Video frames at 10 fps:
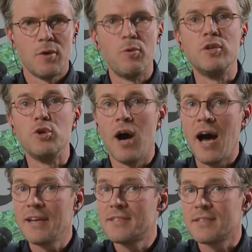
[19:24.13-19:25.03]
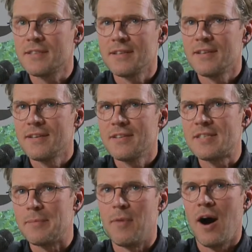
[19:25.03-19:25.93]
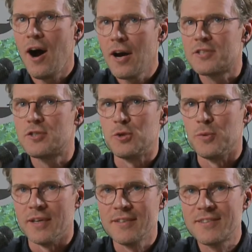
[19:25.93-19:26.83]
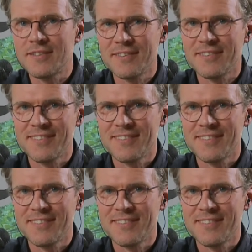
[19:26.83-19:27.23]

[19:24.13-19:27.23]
when you add some art to it,